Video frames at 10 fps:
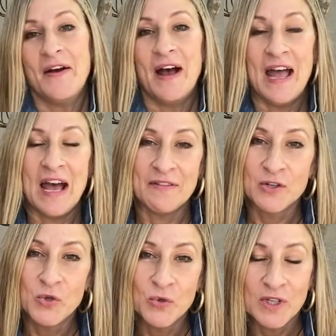I have a
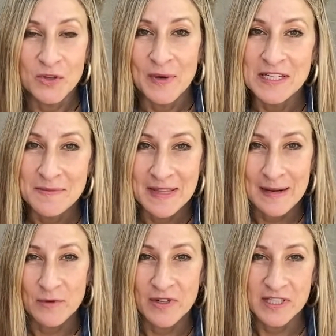cool arrangement that
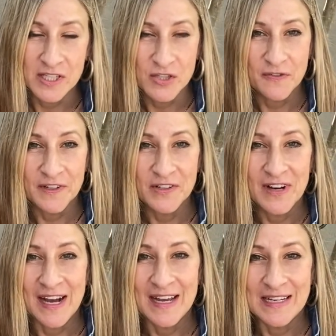I'm going to do for you
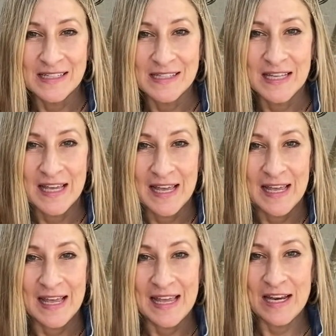guys
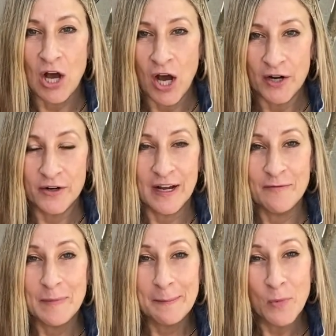in honor of
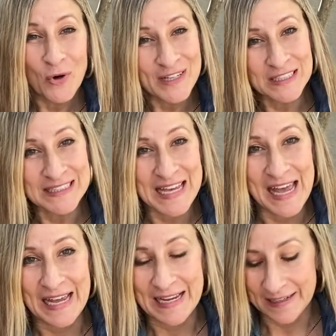Memorial
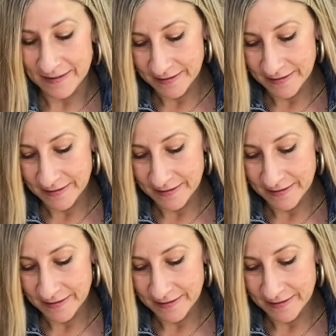Day.